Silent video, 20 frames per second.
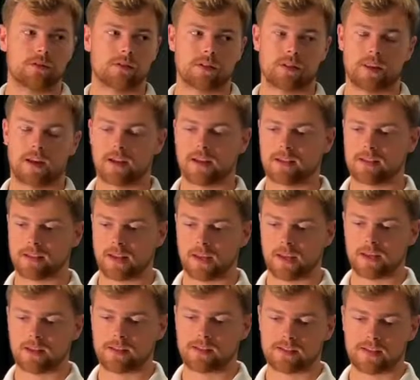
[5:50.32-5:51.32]
so that is
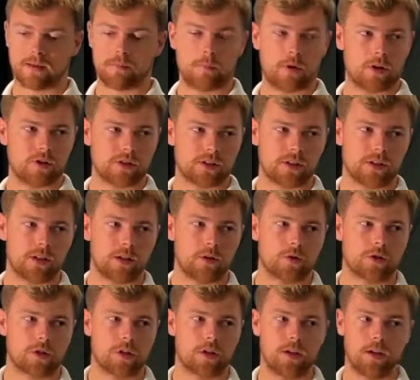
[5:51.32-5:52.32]
a Simbox
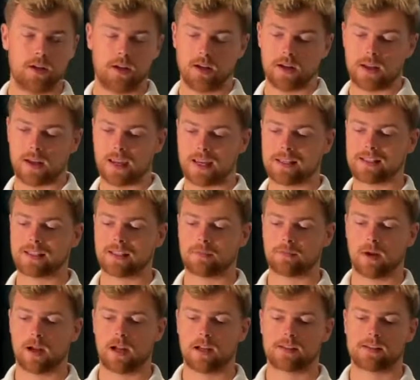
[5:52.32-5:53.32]
enclosure, a
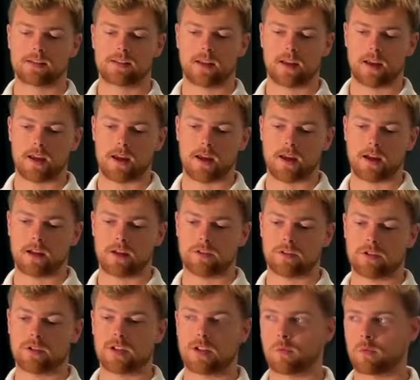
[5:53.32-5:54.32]
hitting mat, and
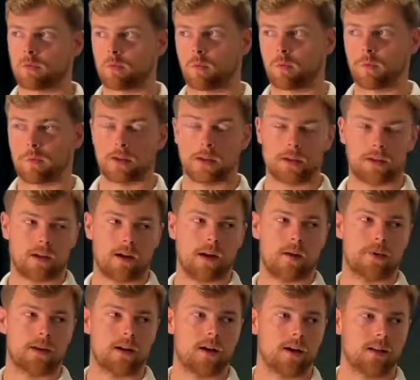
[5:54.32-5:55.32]
the cheapest one would be a
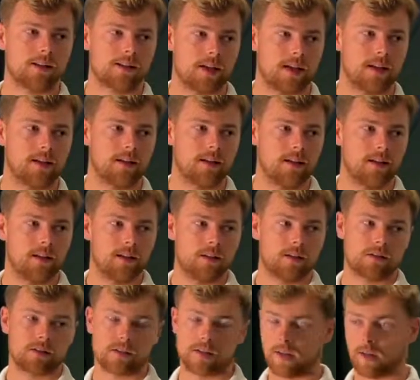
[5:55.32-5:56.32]
Garmin
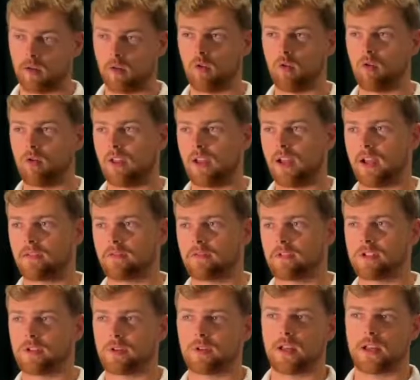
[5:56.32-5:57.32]
R10. So you get all that for
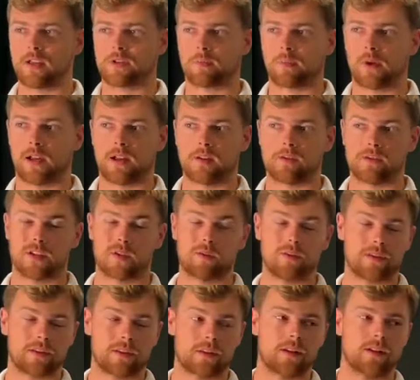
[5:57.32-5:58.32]
£2,000. The
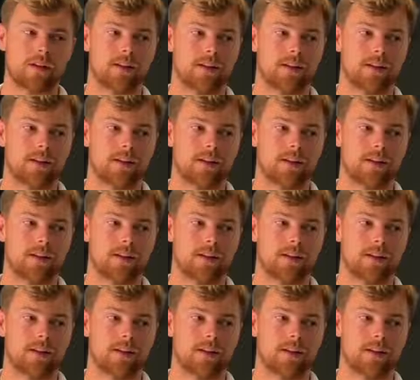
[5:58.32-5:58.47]
only thing that you'd